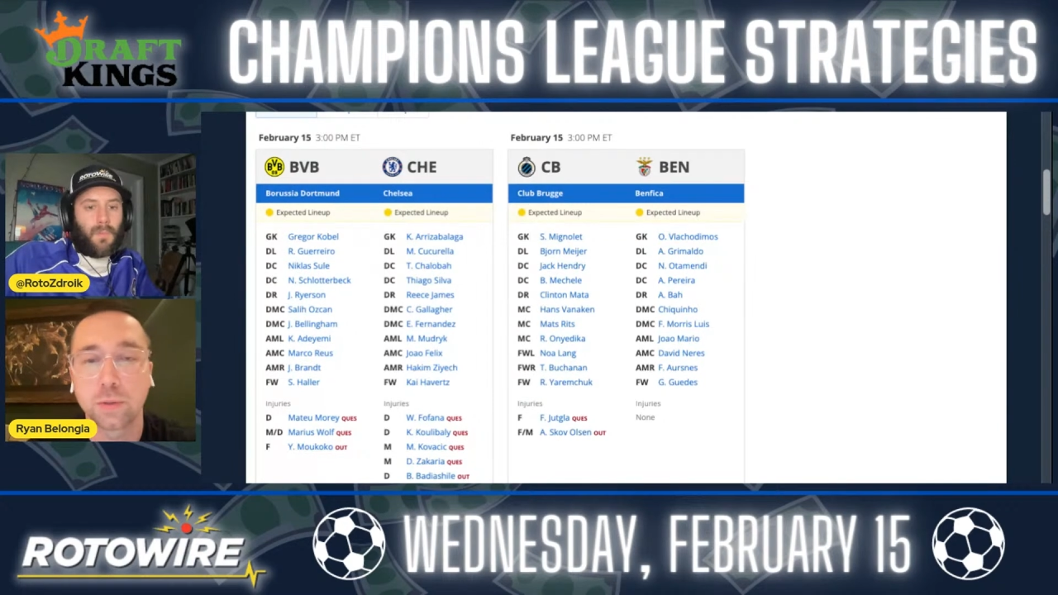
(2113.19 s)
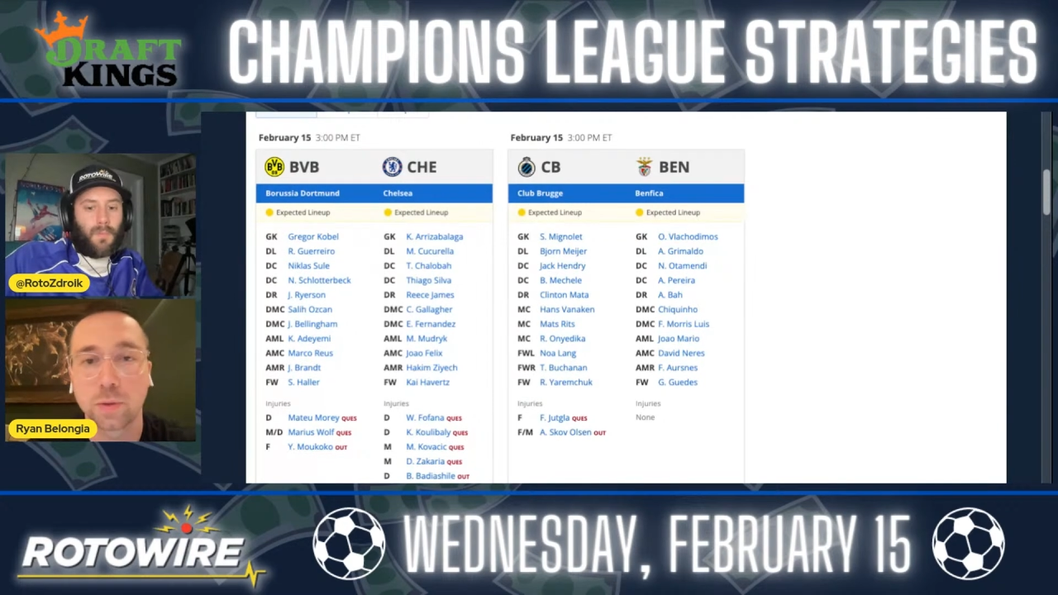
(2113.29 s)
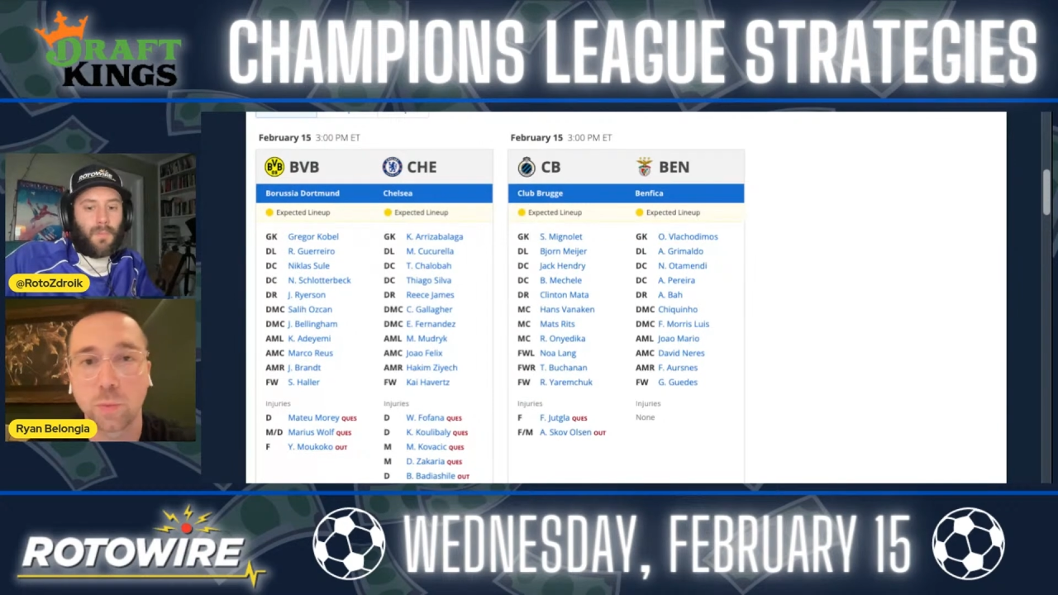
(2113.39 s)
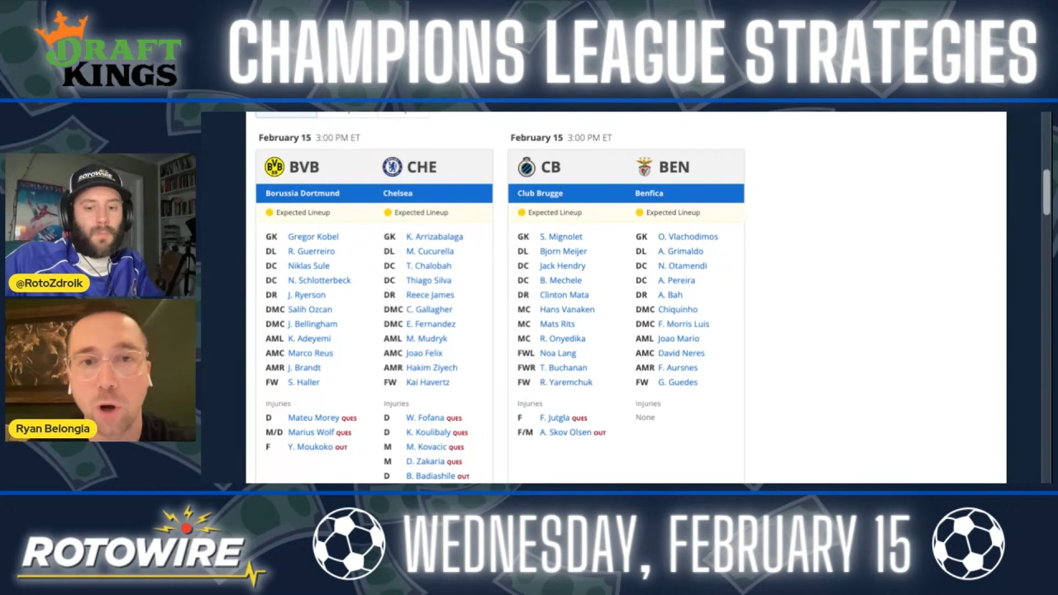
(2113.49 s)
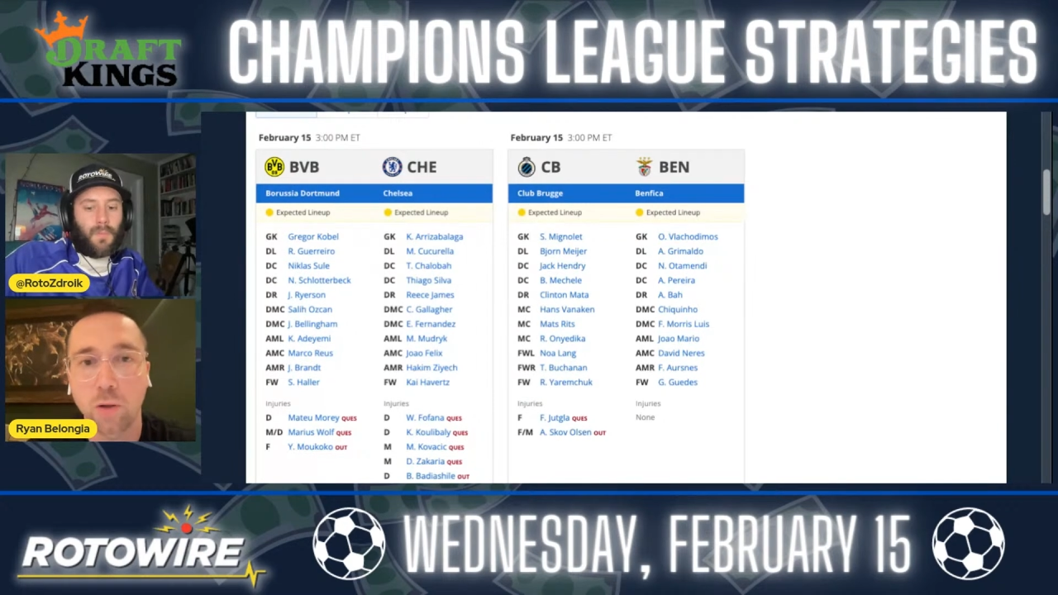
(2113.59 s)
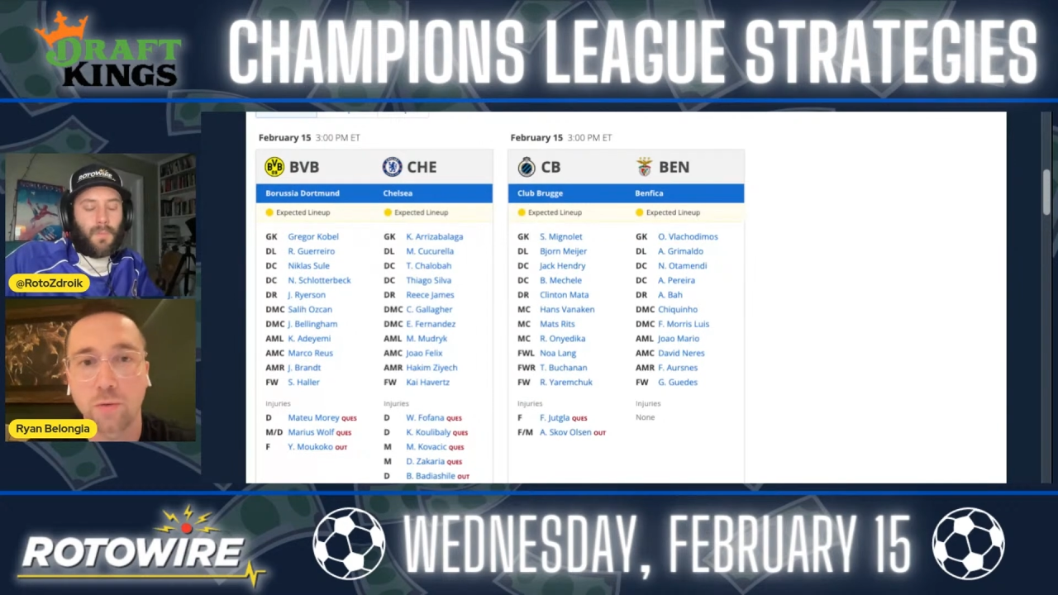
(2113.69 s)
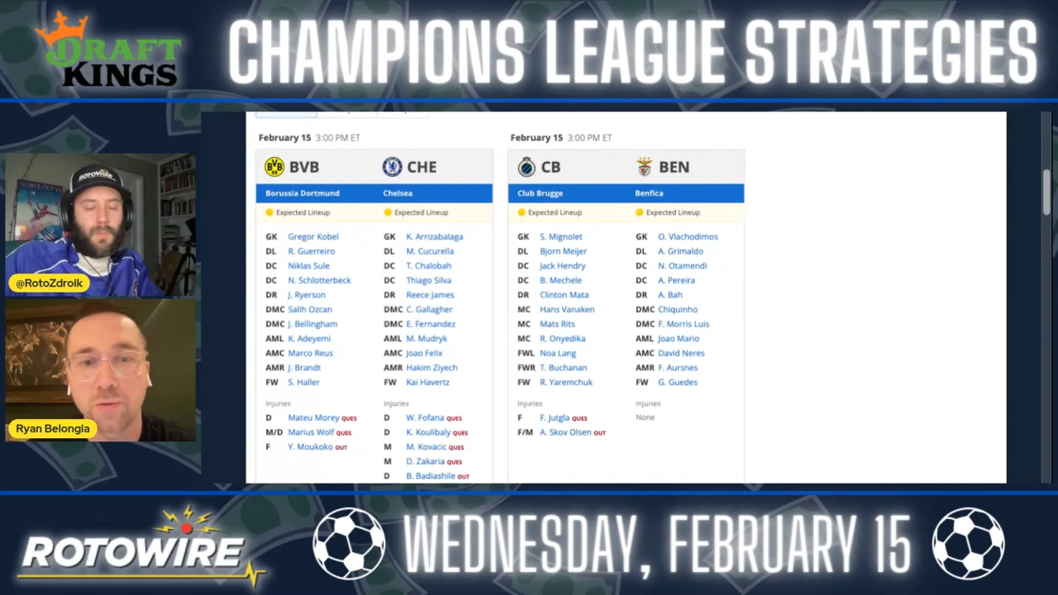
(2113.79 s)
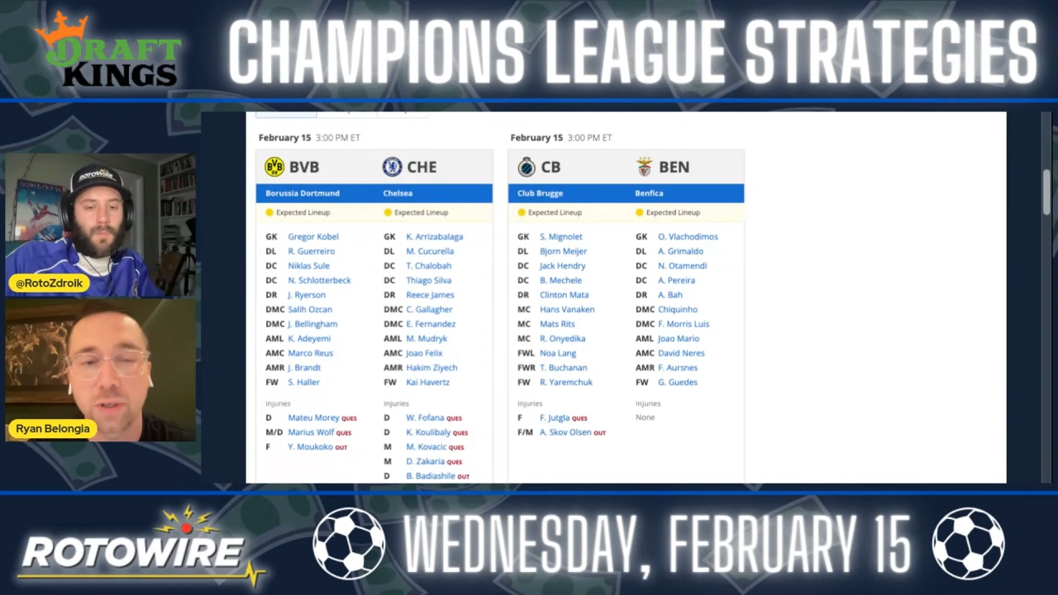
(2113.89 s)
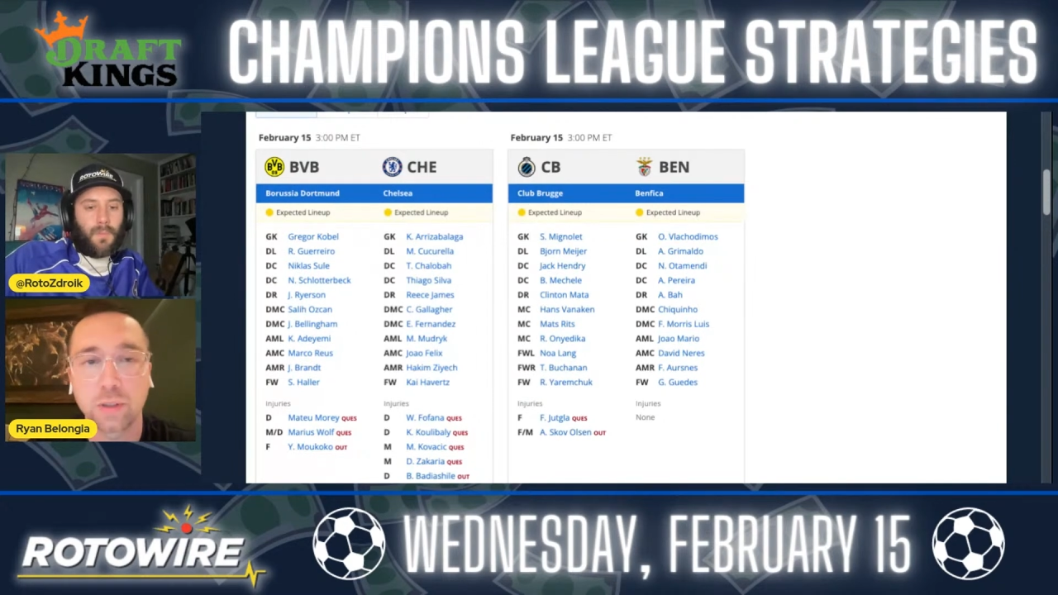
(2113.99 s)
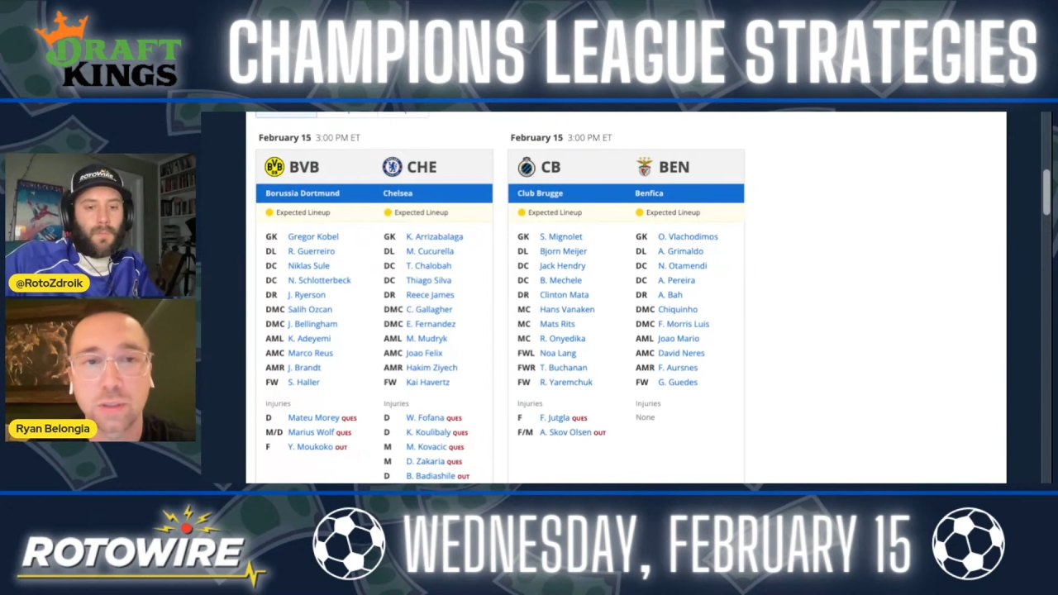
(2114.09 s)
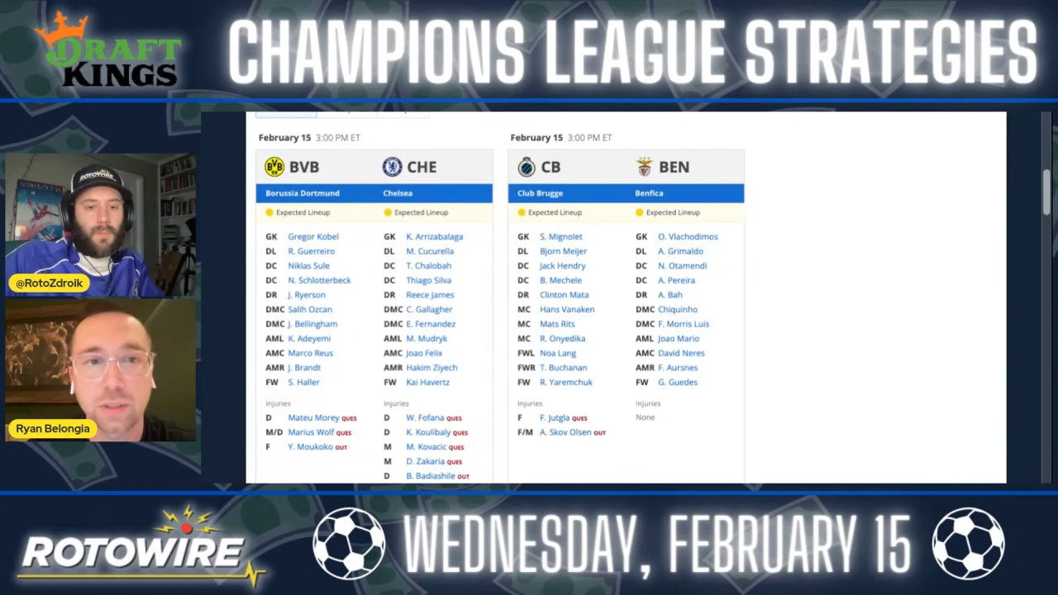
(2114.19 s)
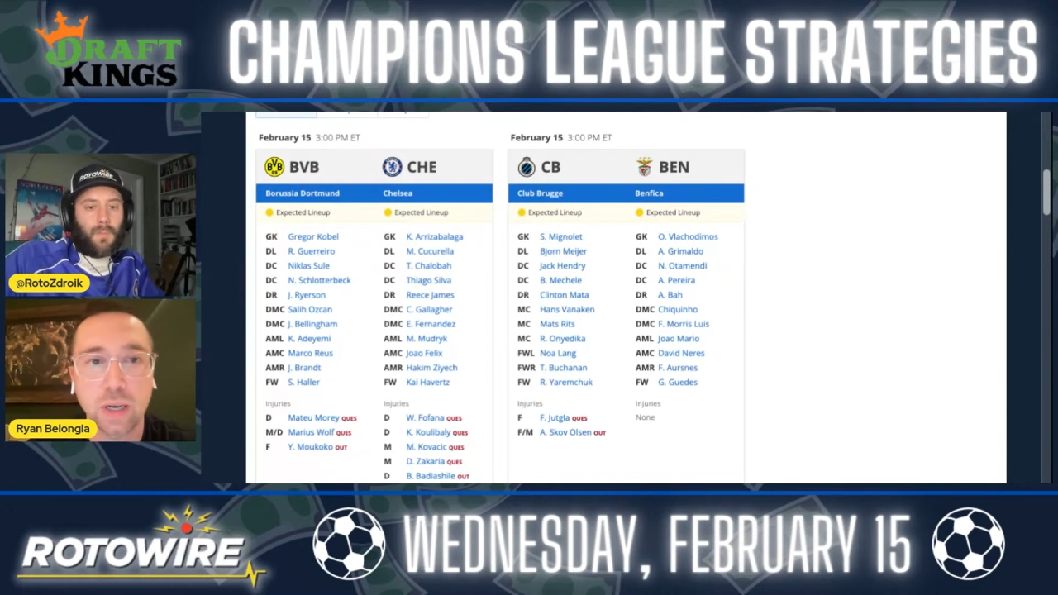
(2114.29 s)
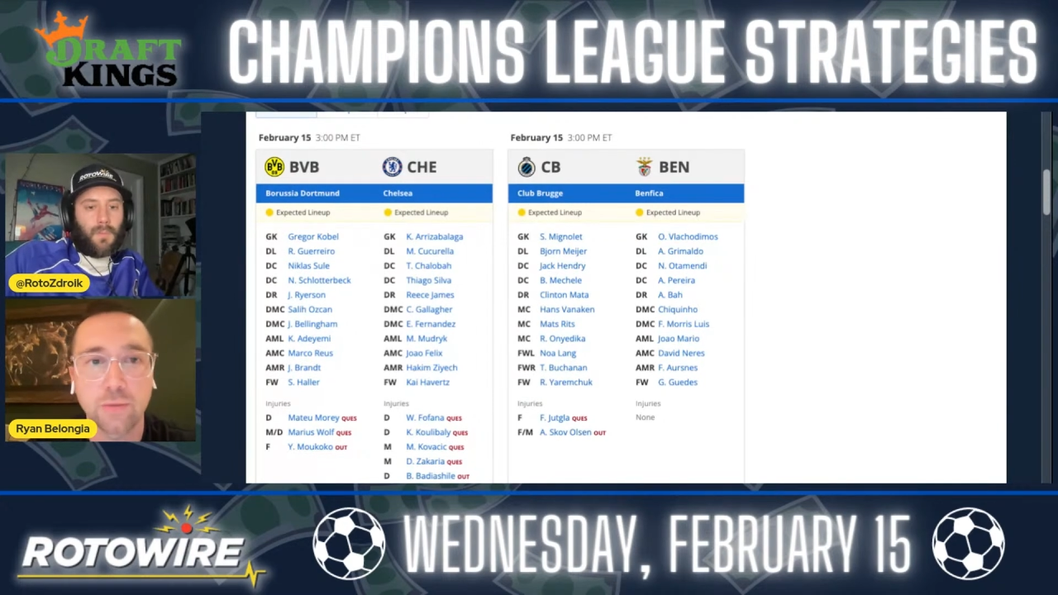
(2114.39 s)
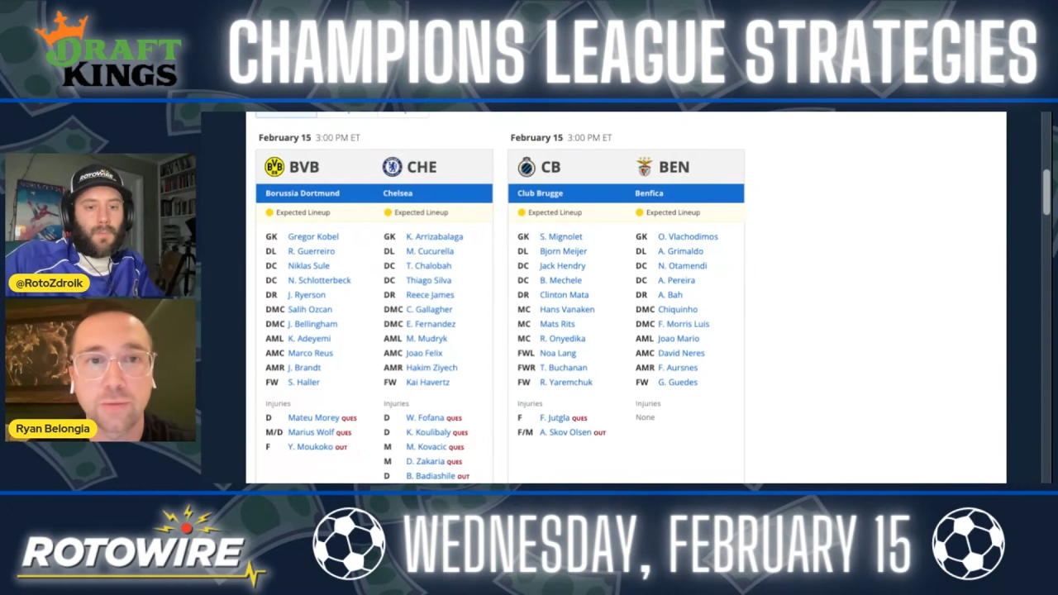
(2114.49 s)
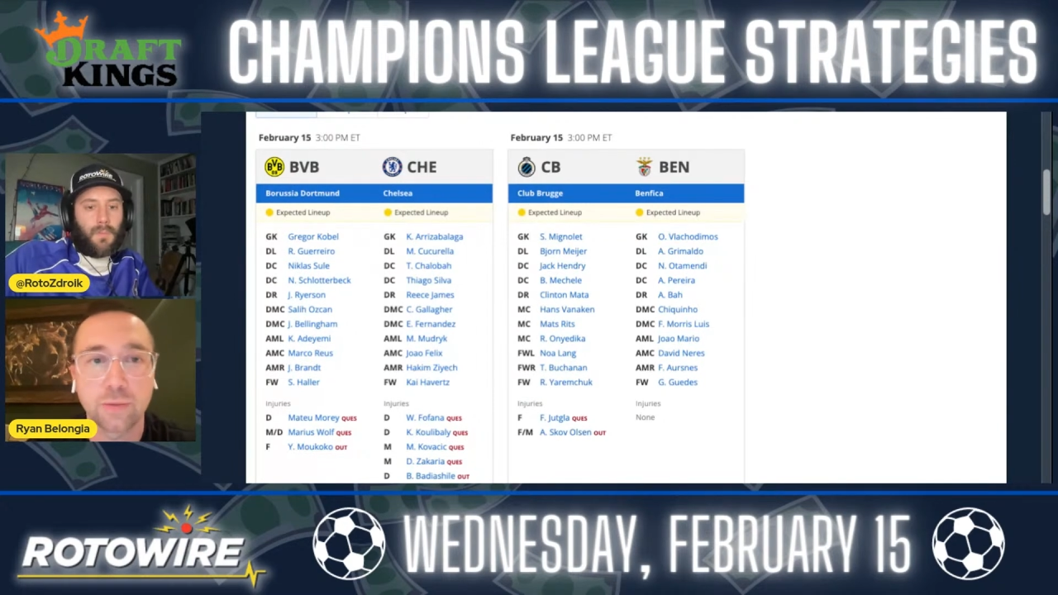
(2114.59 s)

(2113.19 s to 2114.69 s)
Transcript: smaller field stuff.